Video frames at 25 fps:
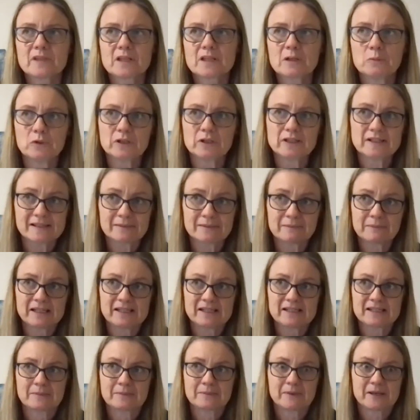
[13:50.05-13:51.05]
What does it
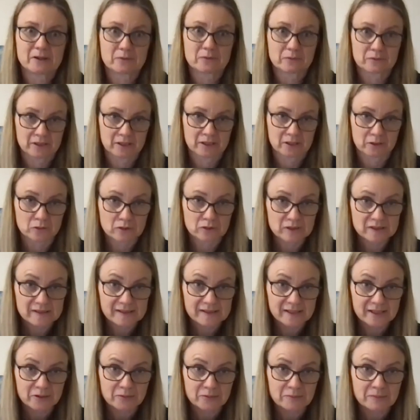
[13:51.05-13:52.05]
mean to be a really good
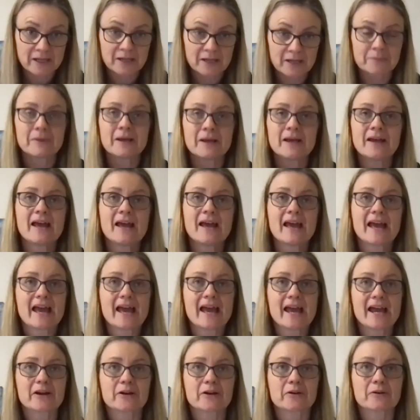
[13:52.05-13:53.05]
single mum?
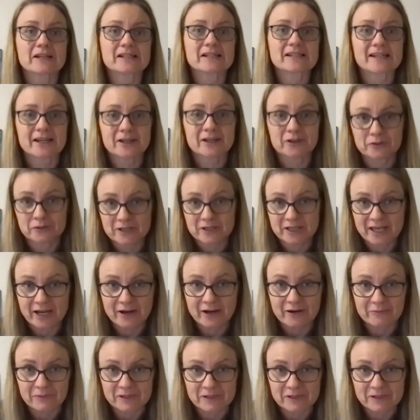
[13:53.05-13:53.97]
How do I take good care of